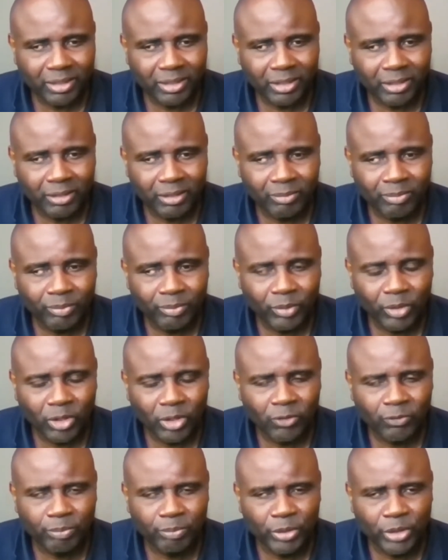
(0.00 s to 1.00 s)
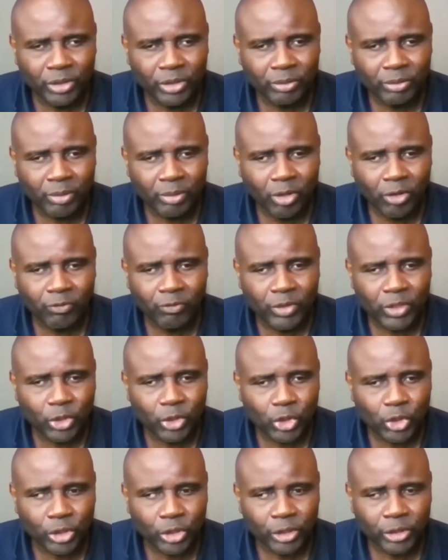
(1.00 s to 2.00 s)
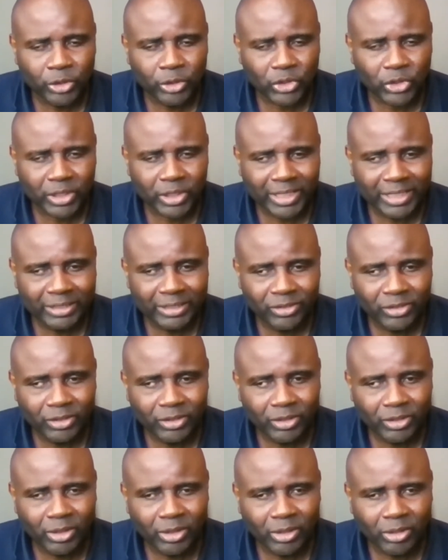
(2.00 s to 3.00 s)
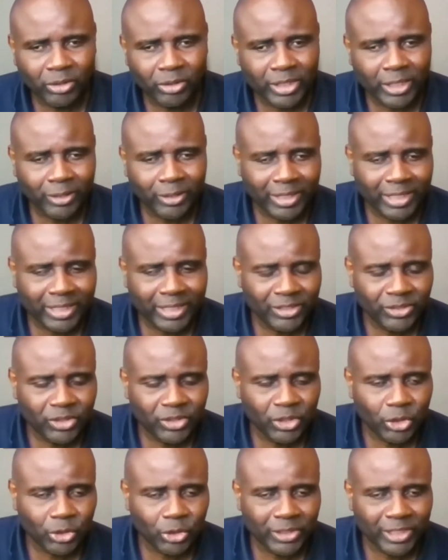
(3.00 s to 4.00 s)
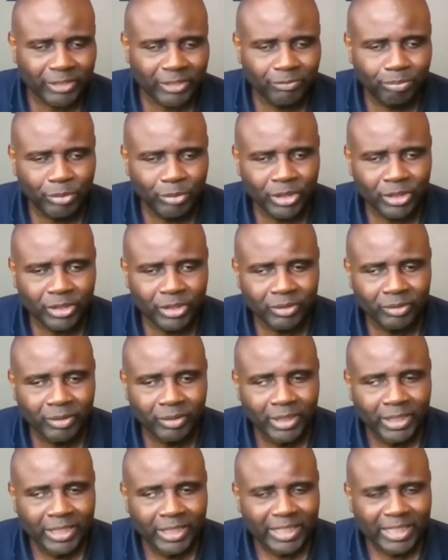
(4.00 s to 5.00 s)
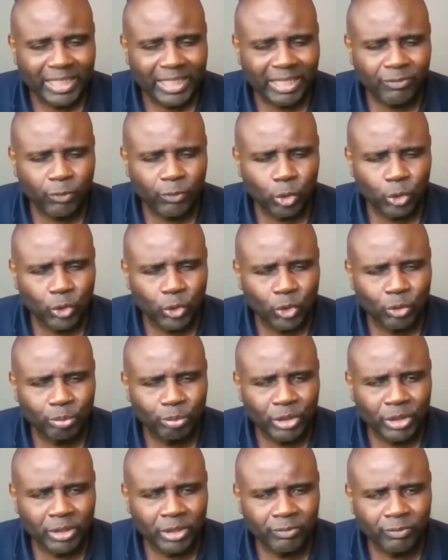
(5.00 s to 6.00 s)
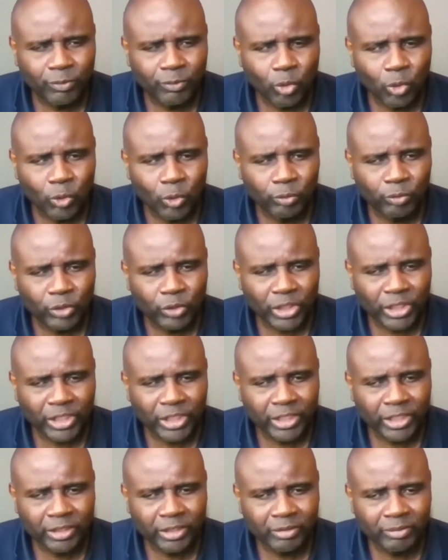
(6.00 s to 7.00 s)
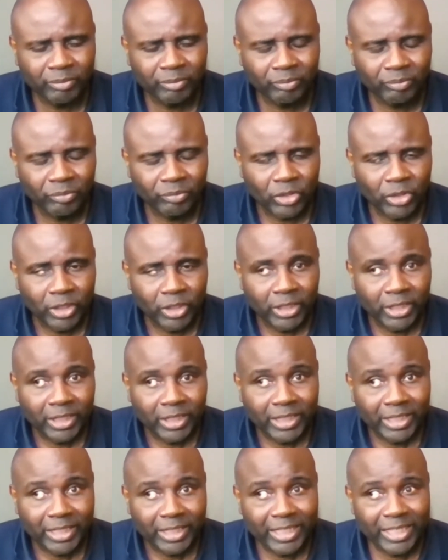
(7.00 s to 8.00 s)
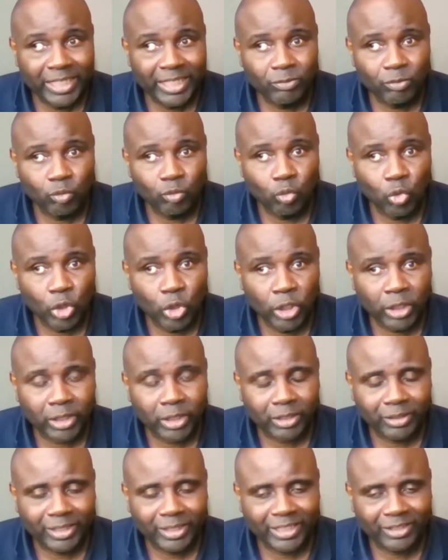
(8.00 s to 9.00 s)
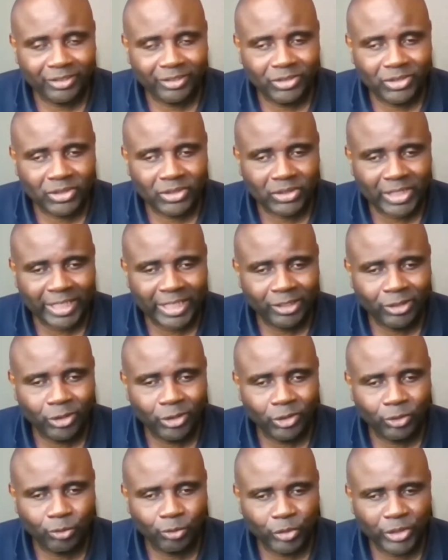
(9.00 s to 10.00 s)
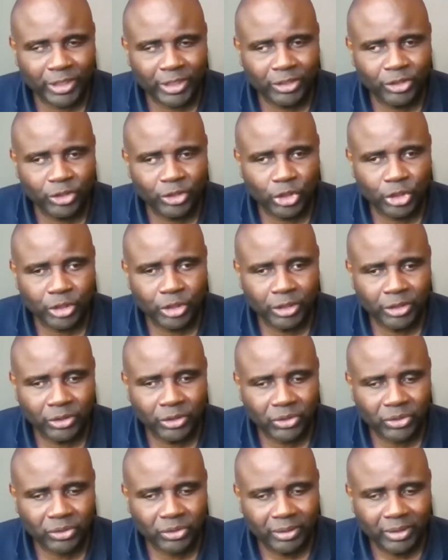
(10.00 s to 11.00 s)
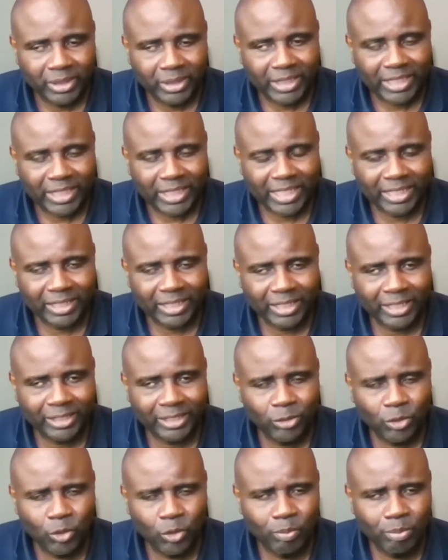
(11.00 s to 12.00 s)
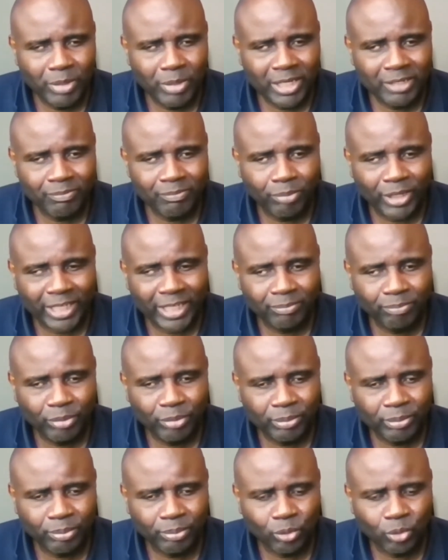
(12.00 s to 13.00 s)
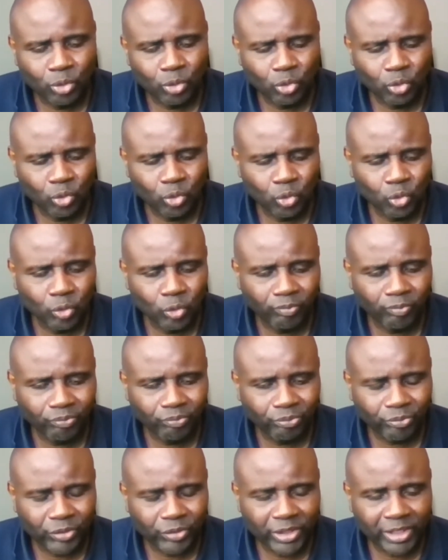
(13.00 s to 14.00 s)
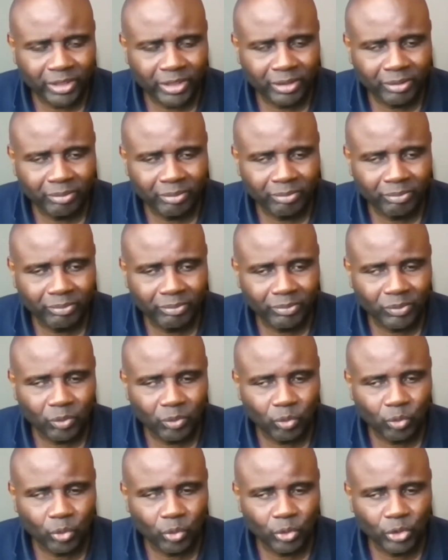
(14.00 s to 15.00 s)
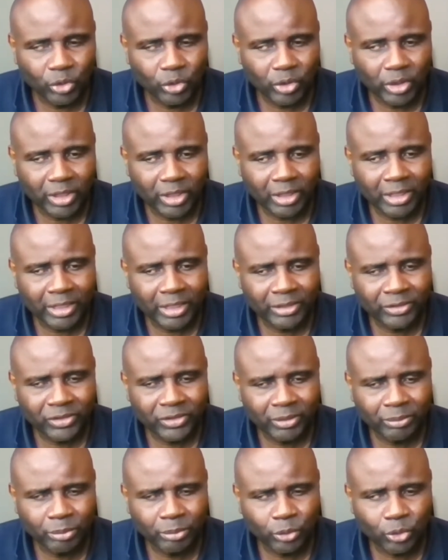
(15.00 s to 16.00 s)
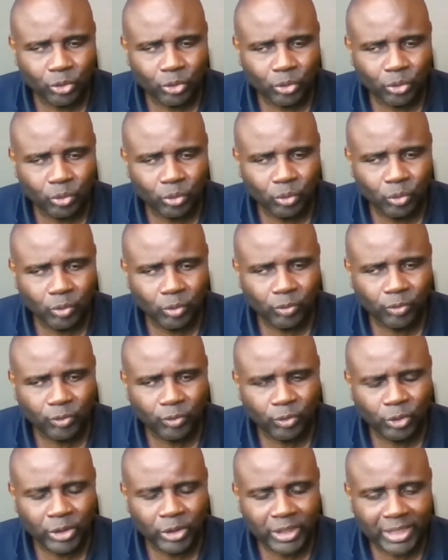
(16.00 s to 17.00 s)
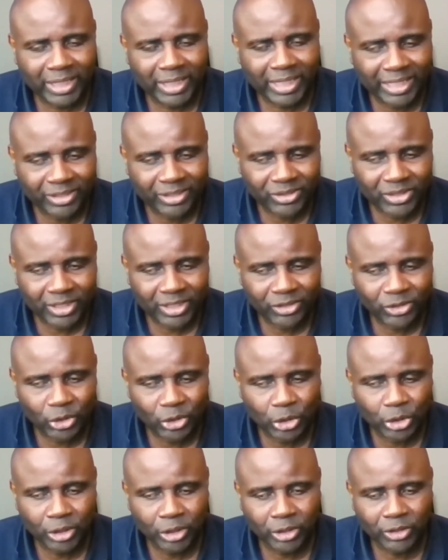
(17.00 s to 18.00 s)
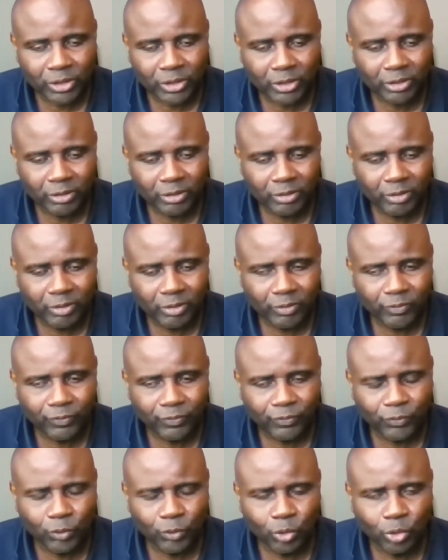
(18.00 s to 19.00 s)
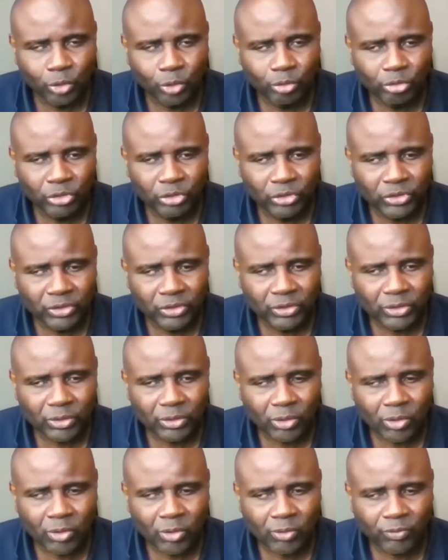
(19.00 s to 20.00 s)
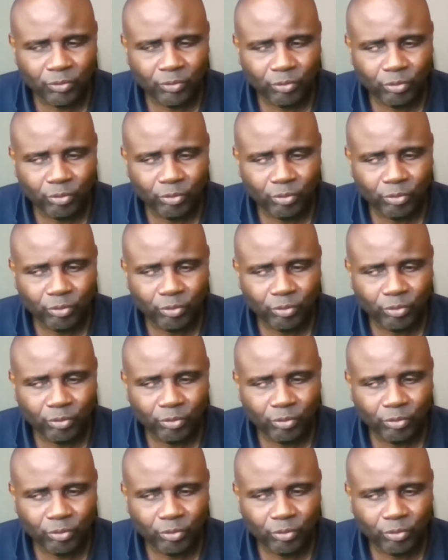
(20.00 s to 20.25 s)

of the church and the other organizations I've been in, have also been involved in work like the Sightless Friendly Church. And I know many blind people who aren't able to fully access church for reasons of